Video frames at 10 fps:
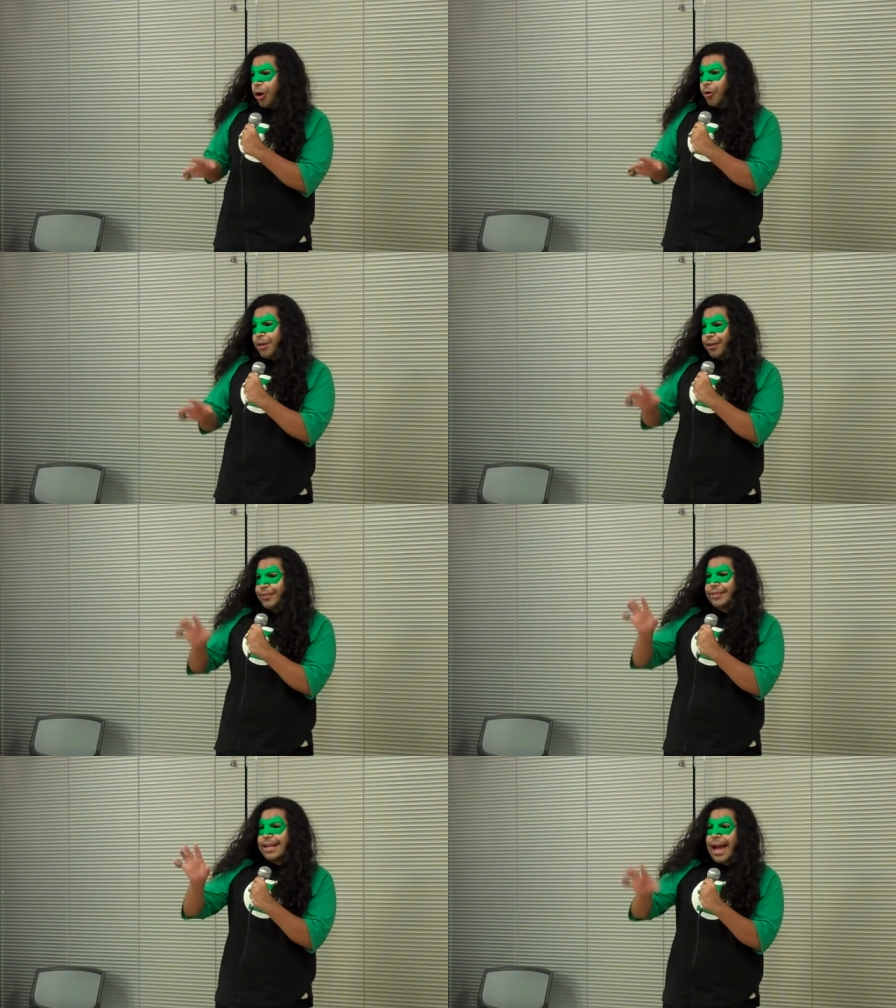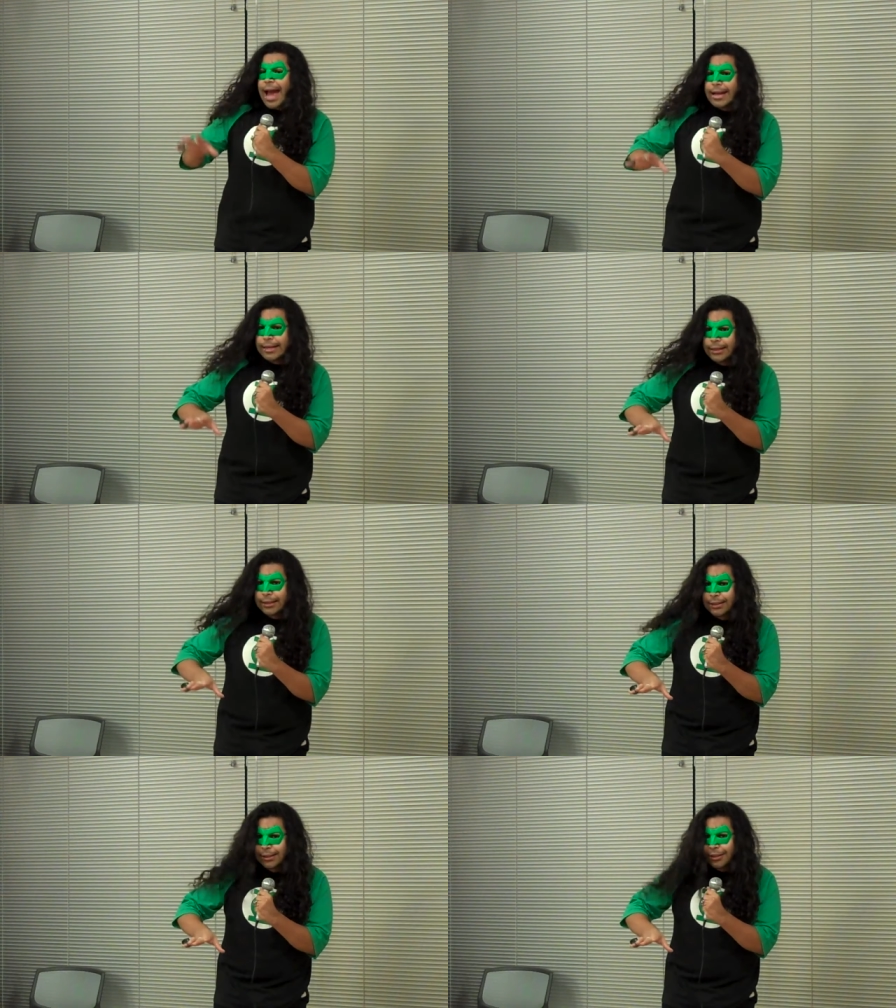ago, he was dead.
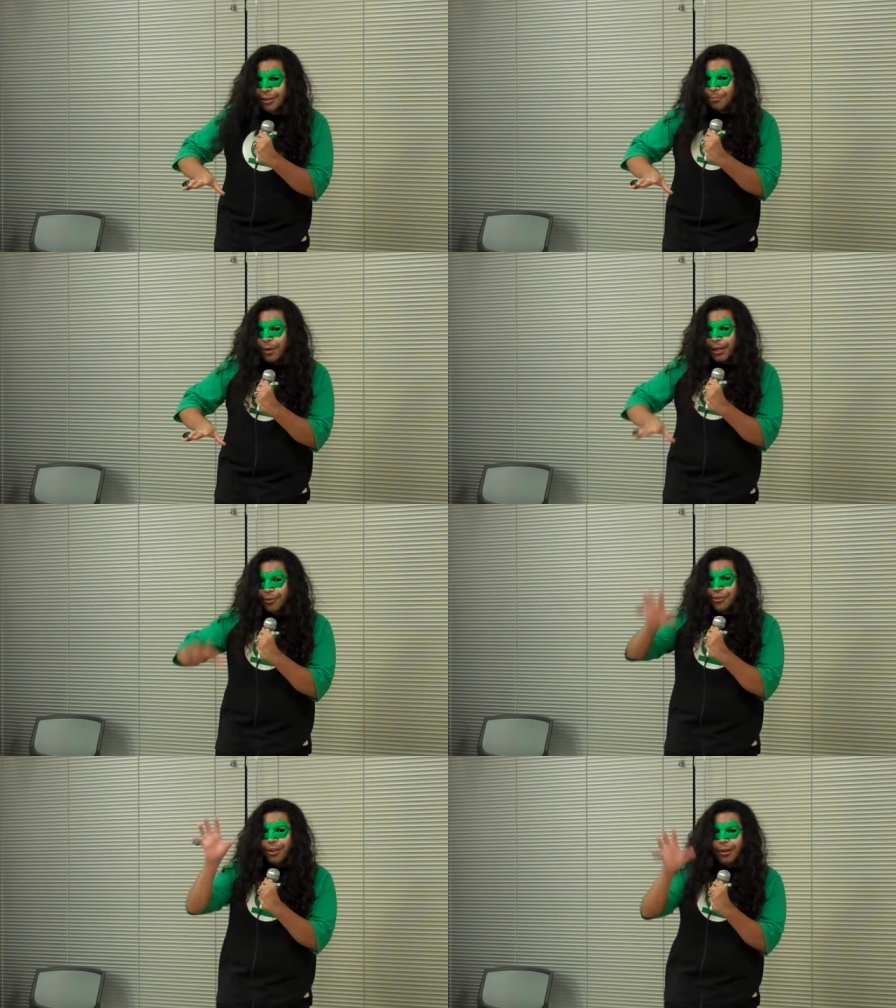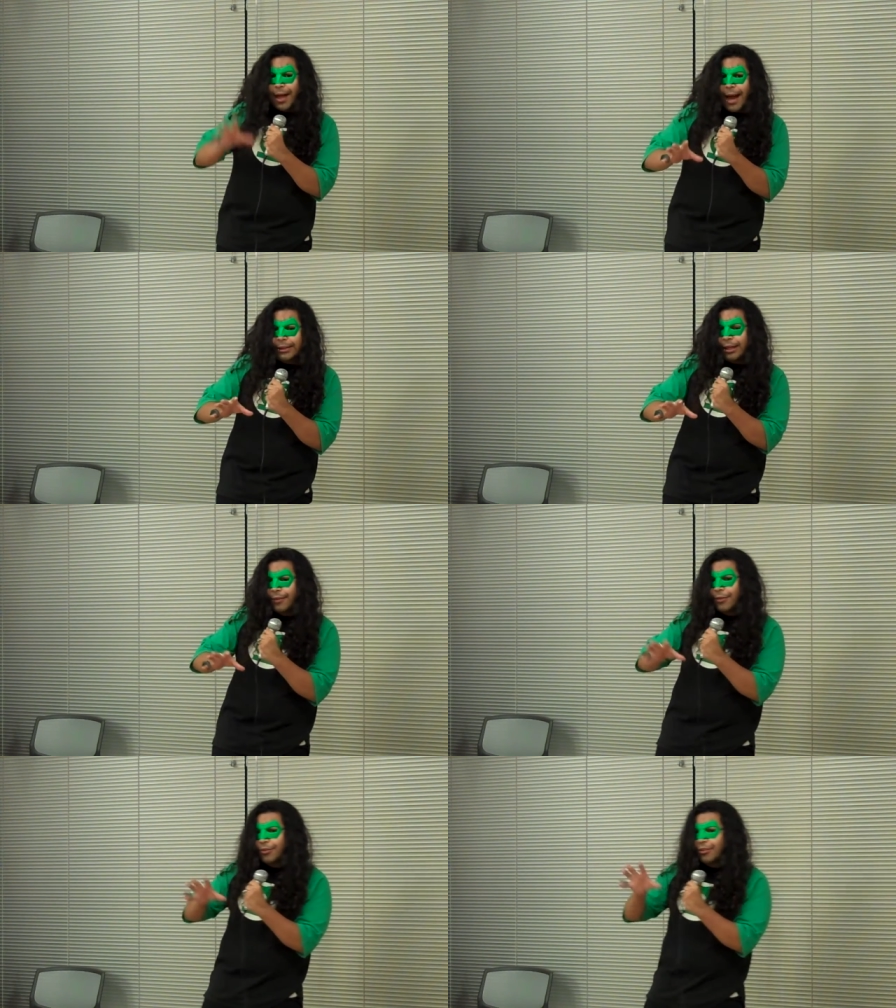But he was still
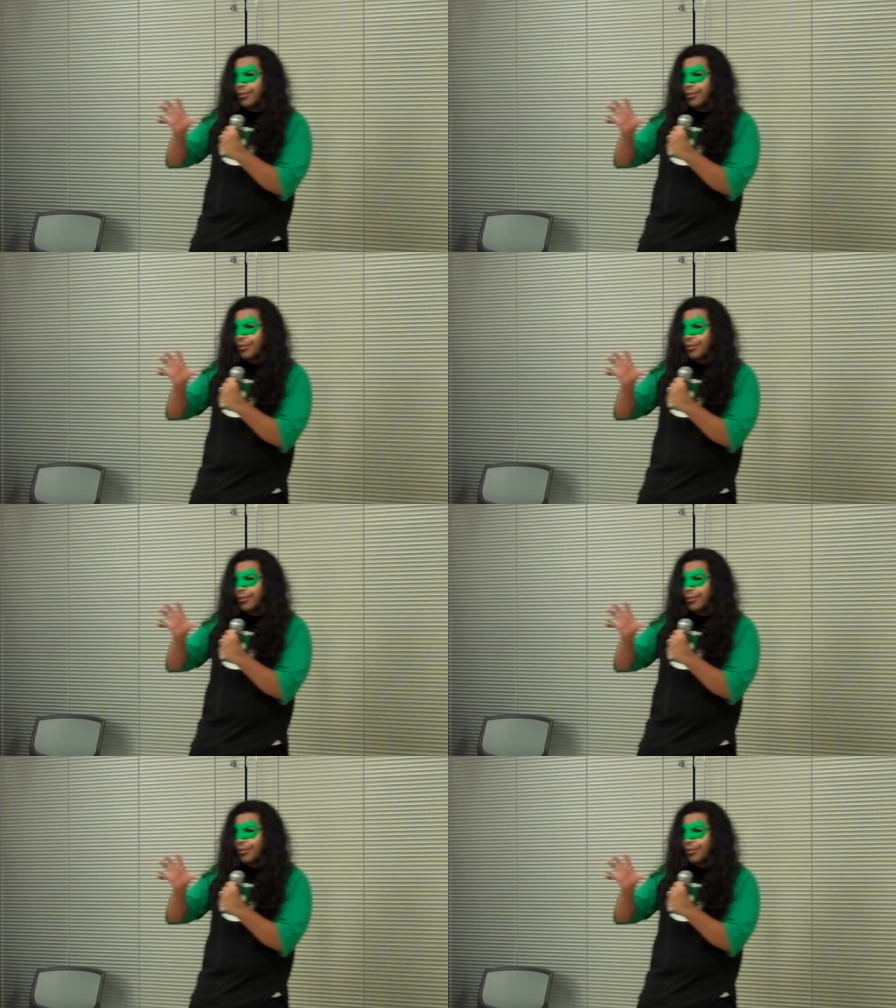active. He was